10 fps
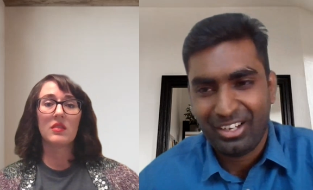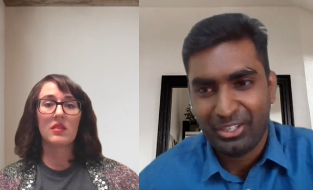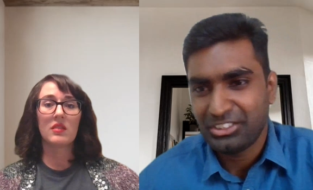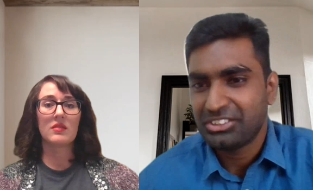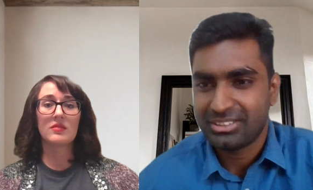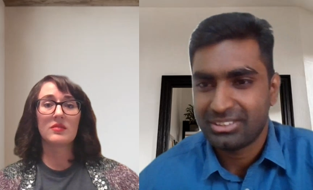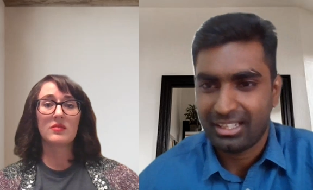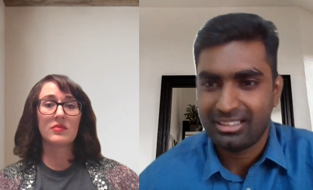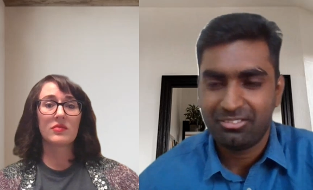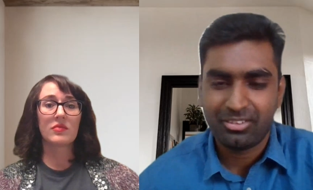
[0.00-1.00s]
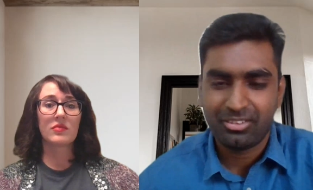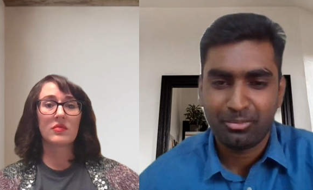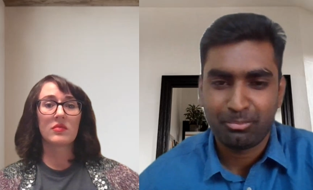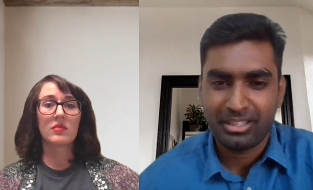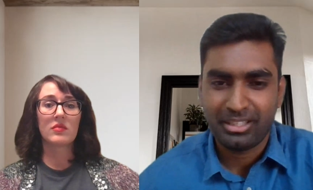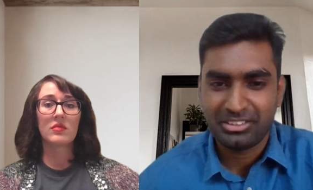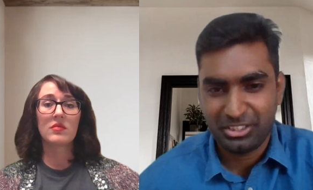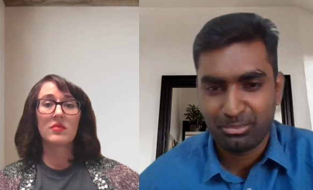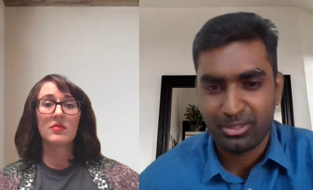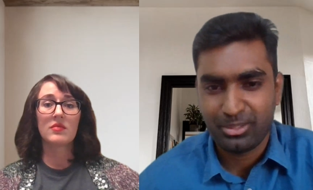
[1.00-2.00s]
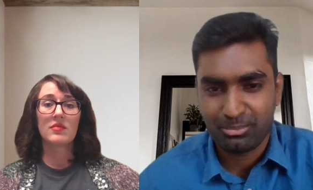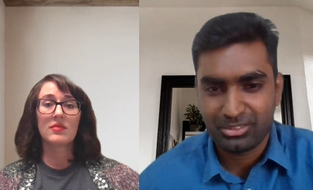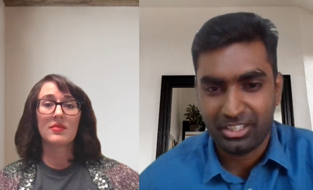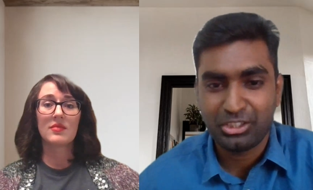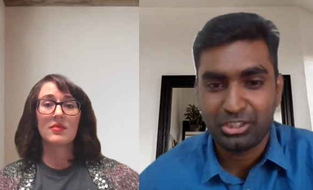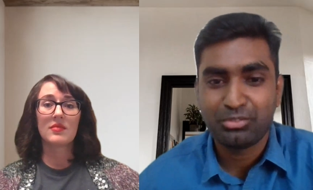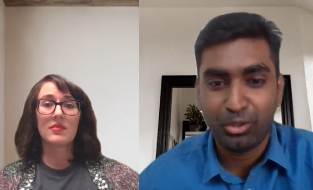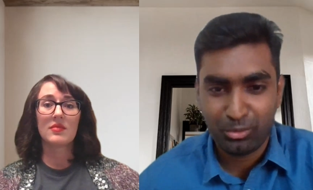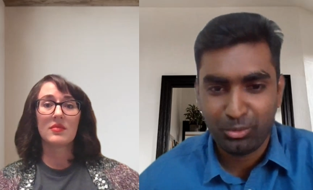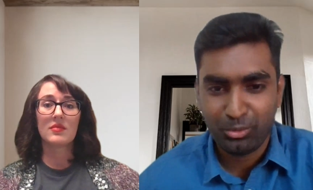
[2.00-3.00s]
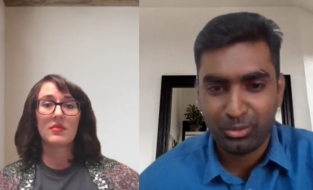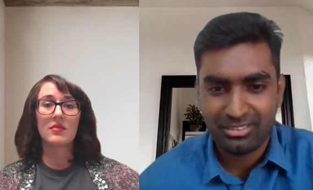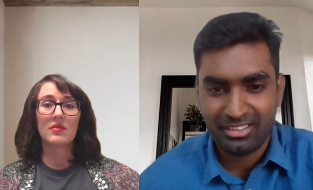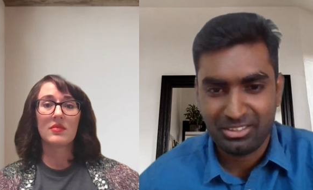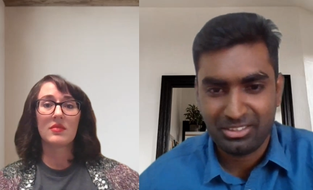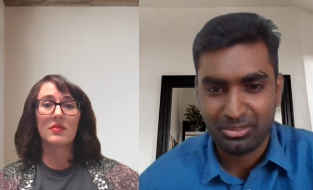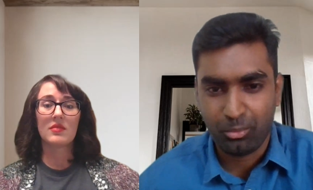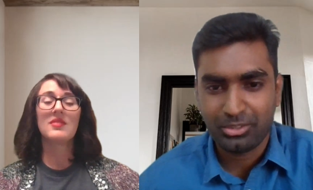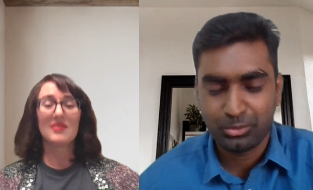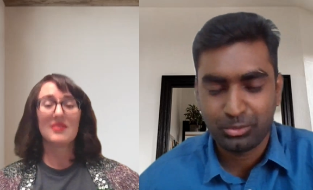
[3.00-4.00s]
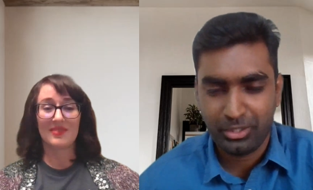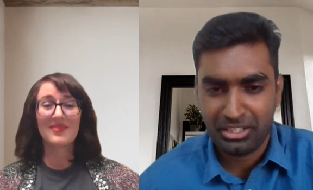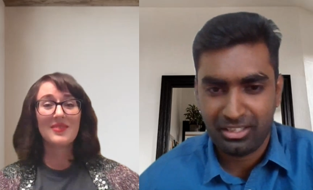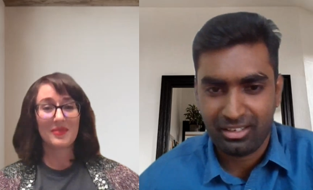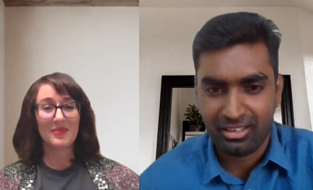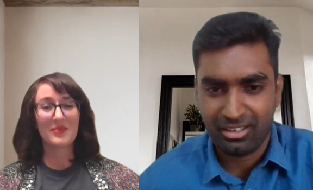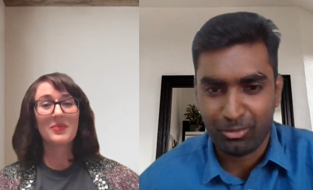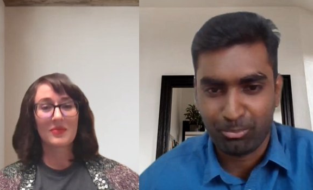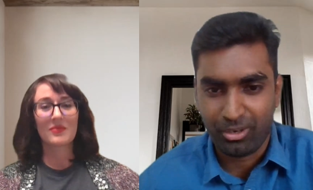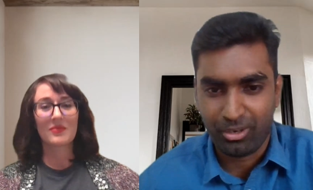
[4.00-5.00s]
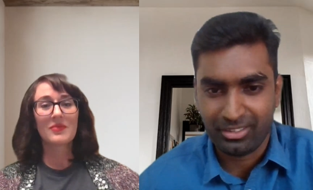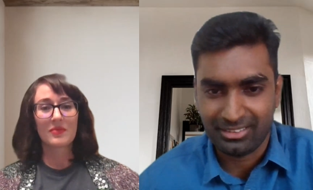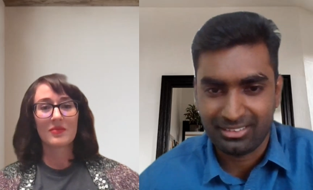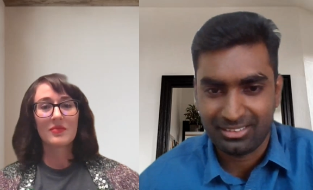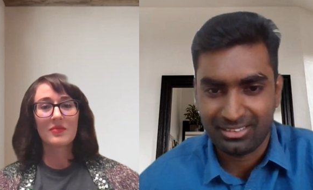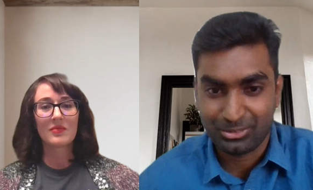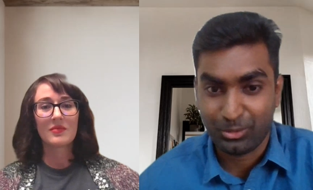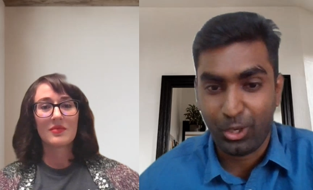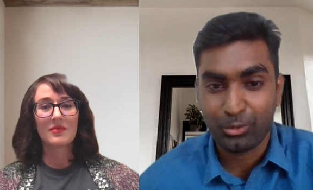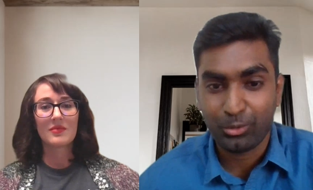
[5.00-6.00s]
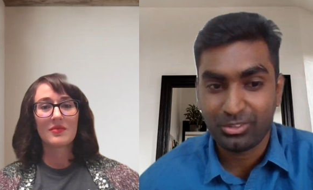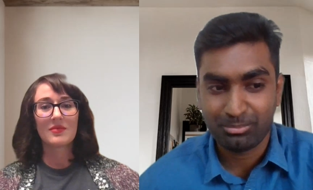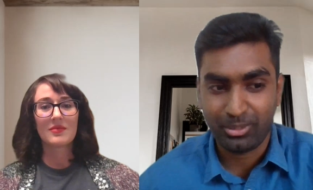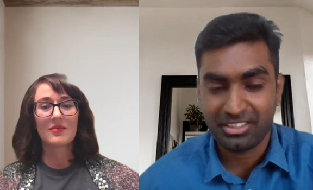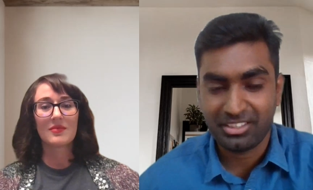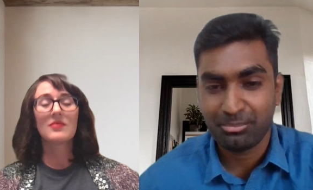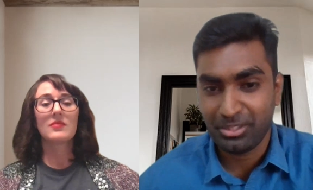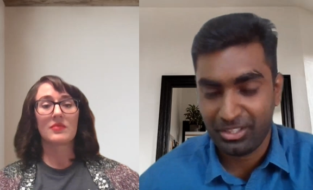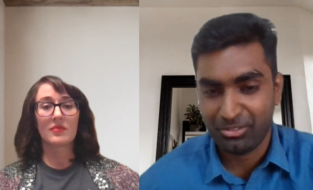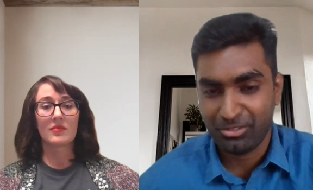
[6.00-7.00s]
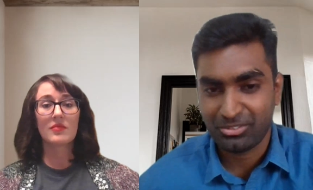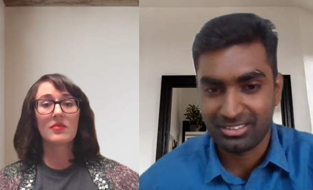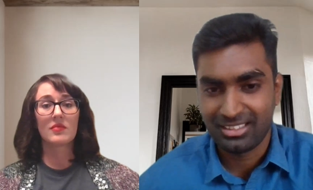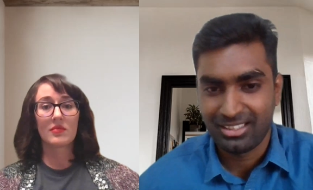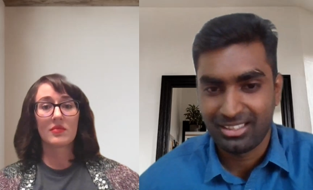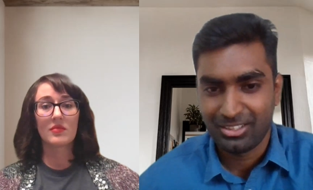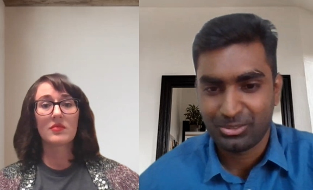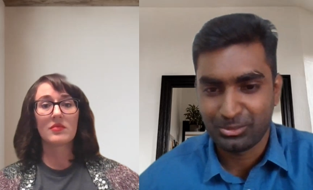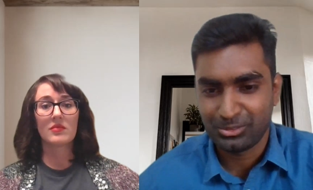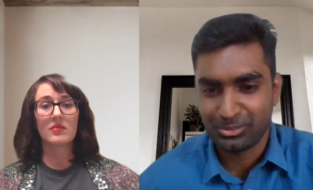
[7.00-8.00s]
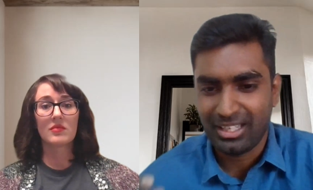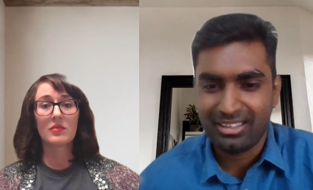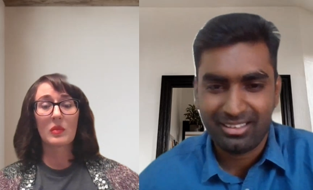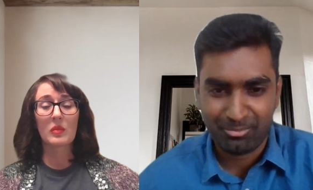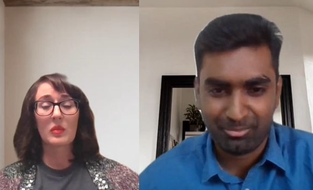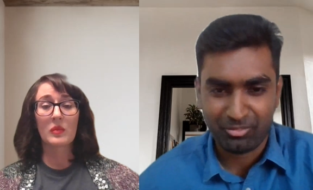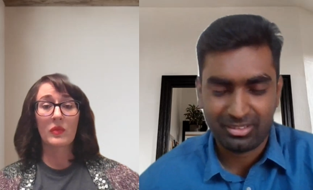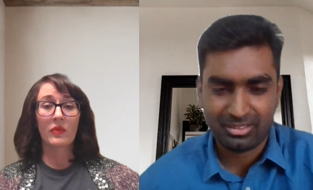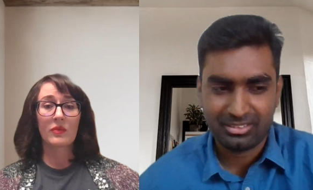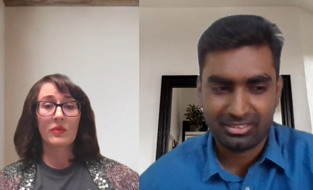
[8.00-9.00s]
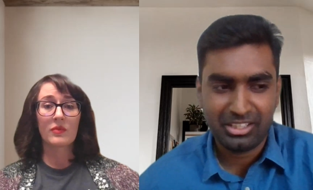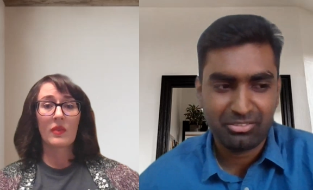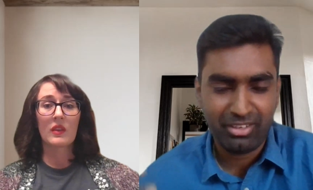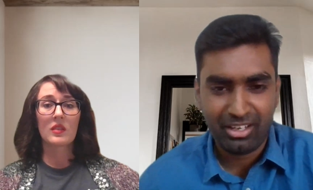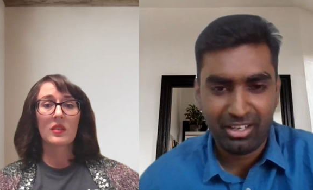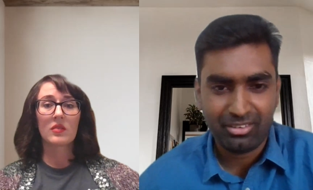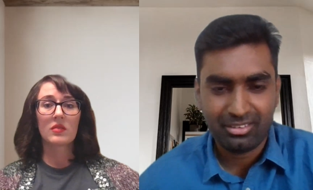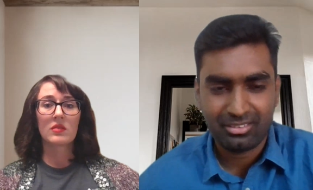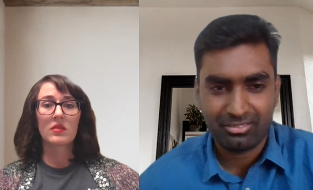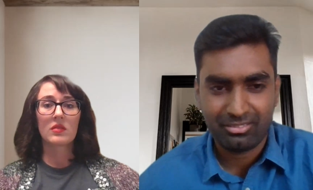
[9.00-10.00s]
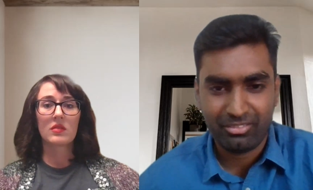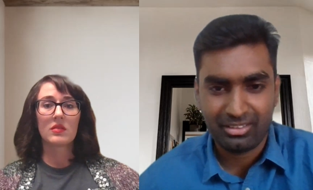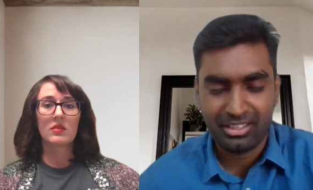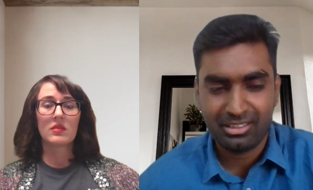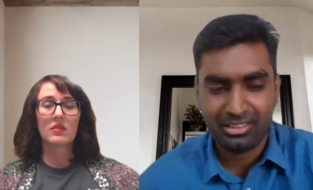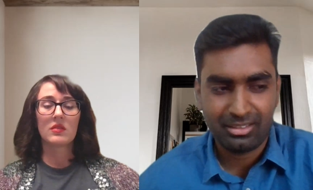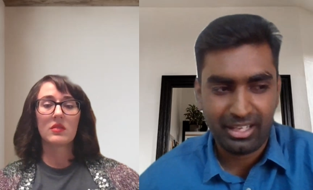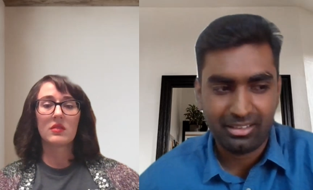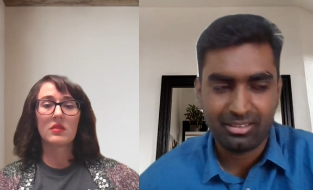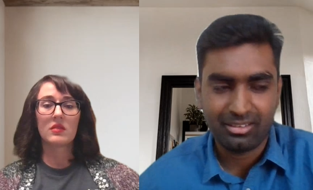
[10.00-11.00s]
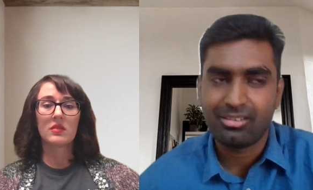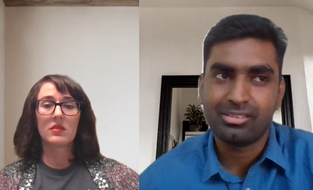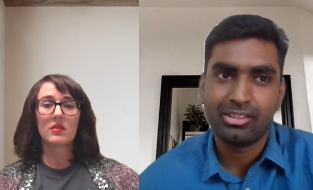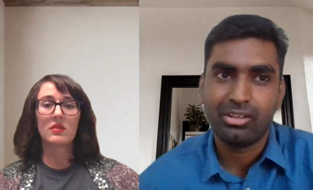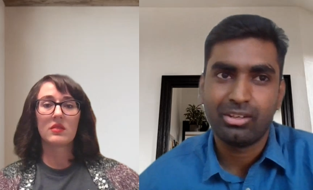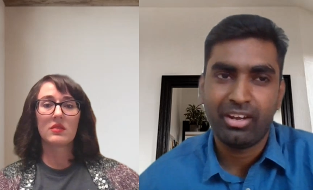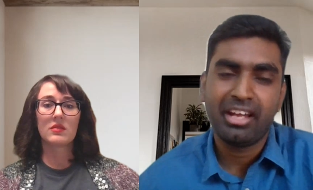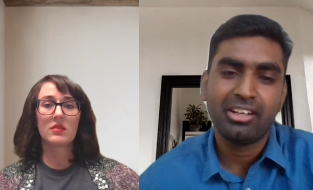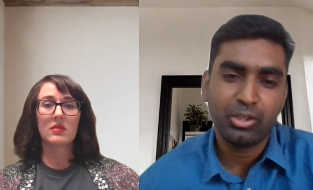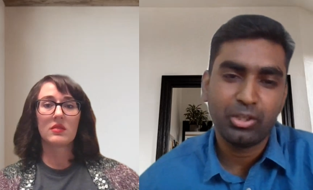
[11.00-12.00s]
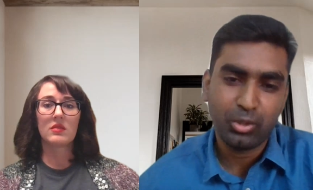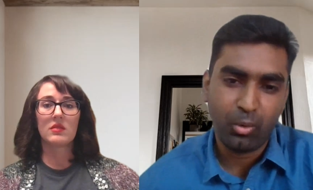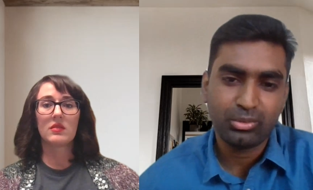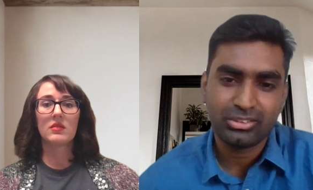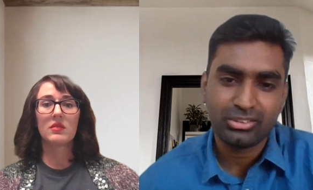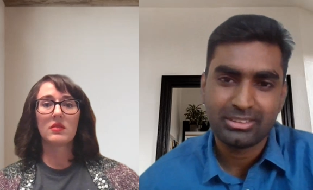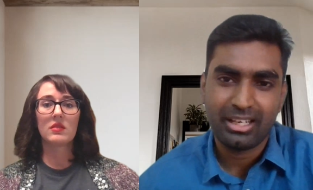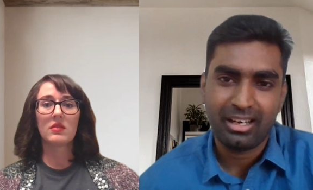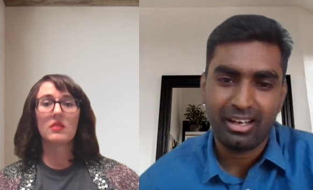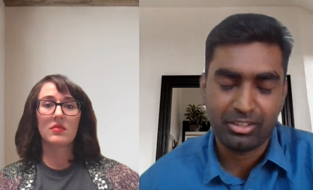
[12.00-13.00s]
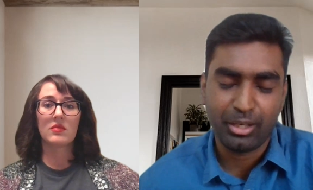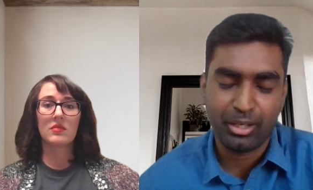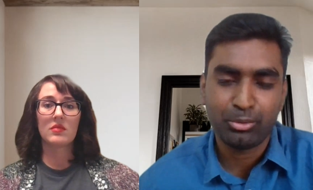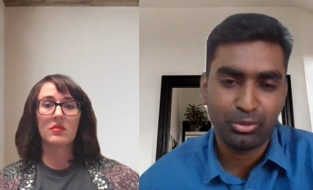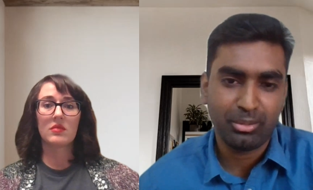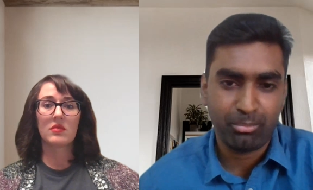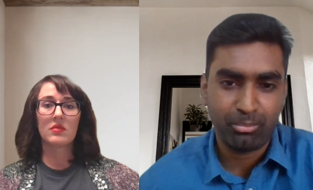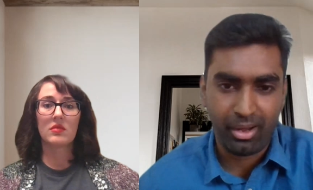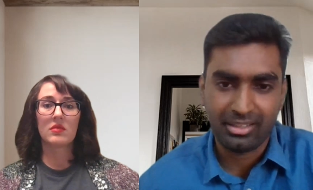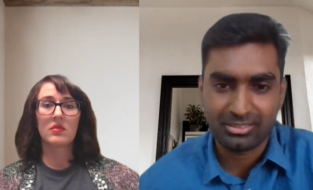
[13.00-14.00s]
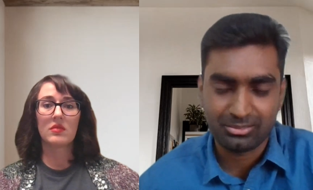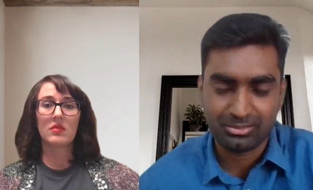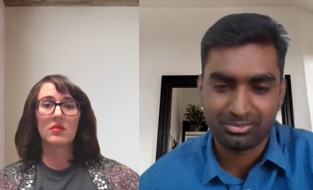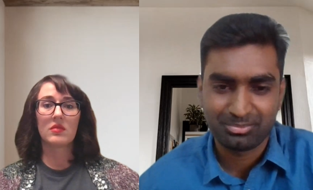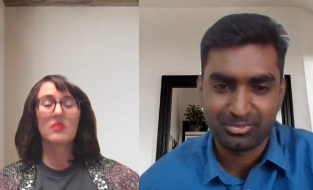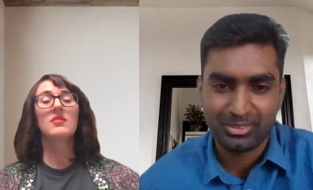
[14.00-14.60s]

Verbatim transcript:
Speaker 1: I just study for my GK purpose. I just want to know the things, what's going in on our body, so how the body behaves. So that time, the things whenever thing uh, like uh, when I get the doubts, I will come to know the points. So